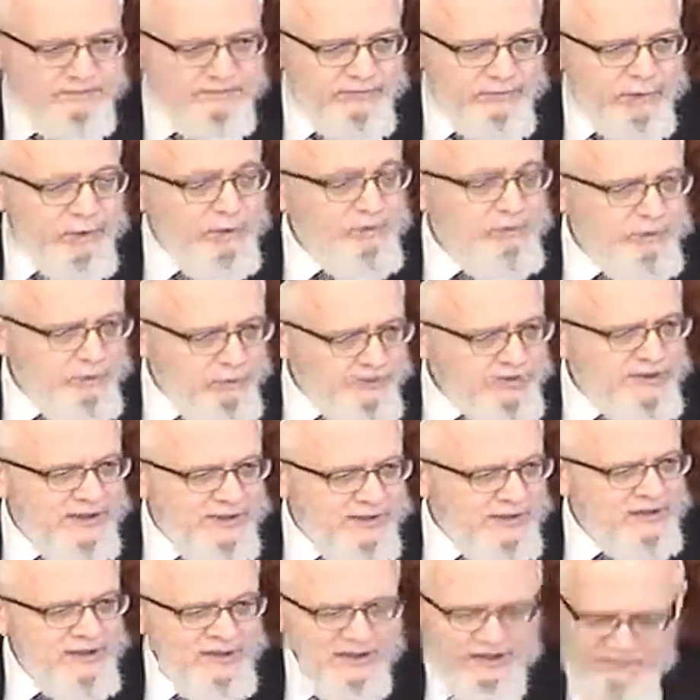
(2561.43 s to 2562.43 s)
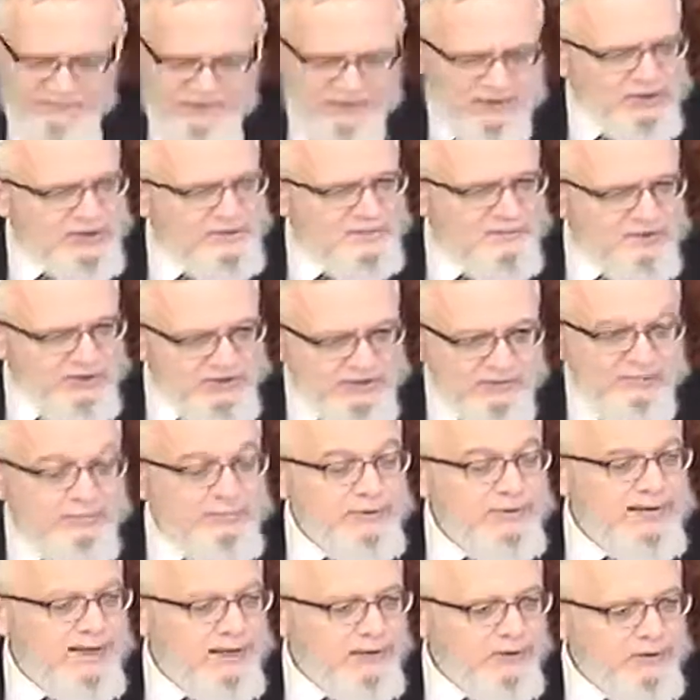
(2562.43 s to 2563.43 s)
You abuse it enough, Hashem says, but
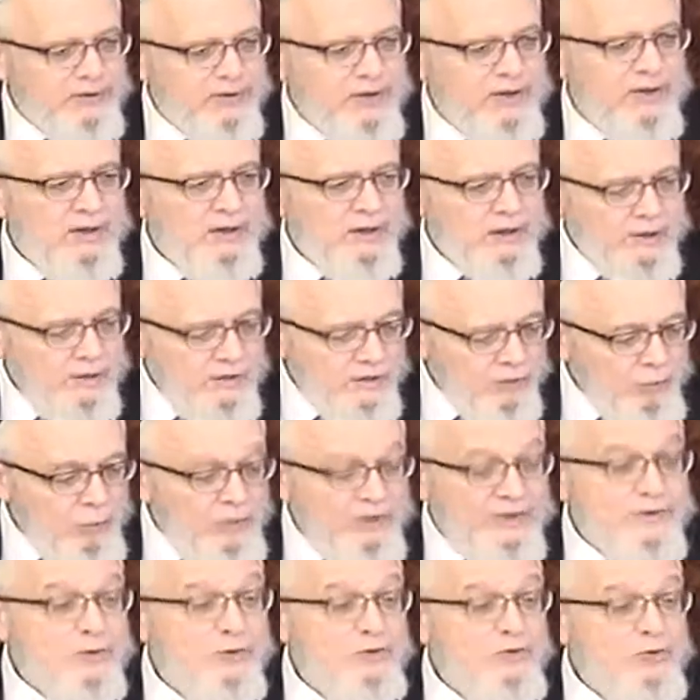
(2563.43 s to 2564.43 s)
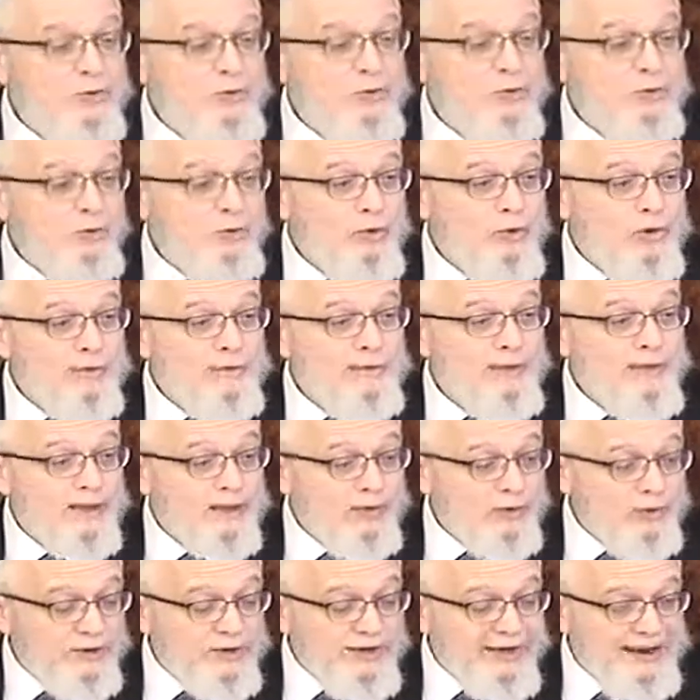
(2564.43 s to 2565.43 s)
now when you do the wrong thing,
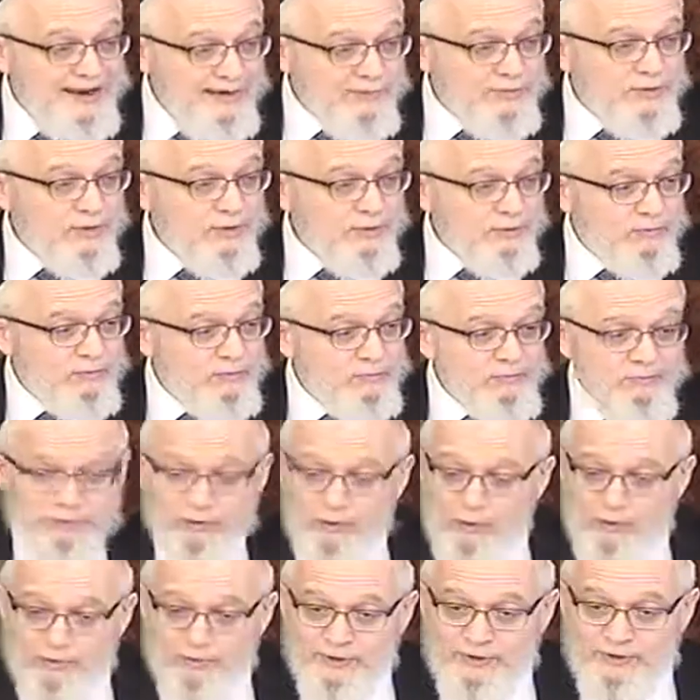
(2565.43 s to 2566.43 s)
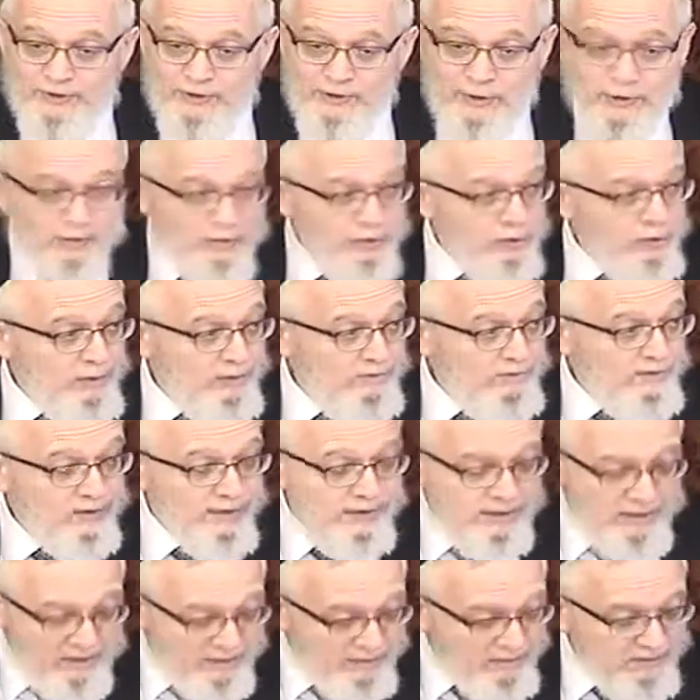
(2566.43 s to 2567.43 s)
when you have no, no, no, no
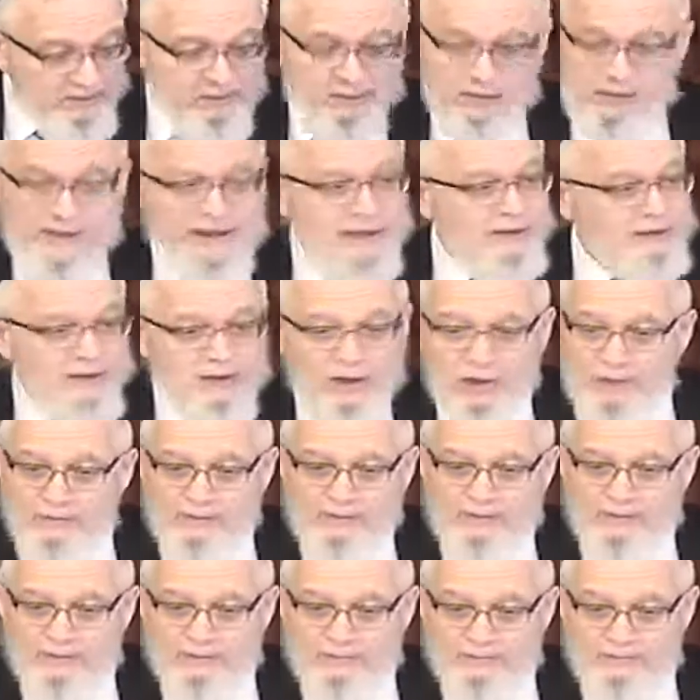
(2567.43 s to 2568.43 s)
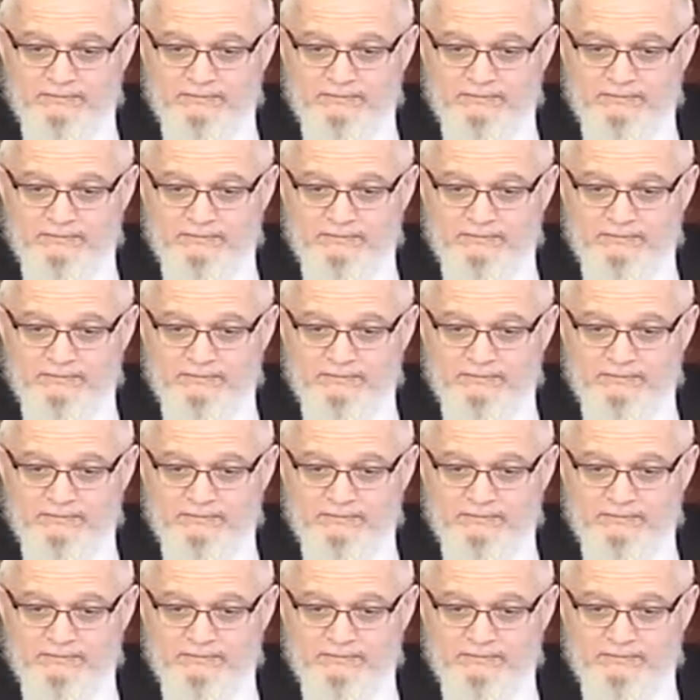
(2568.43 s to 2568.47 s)
ability, you're held culpable.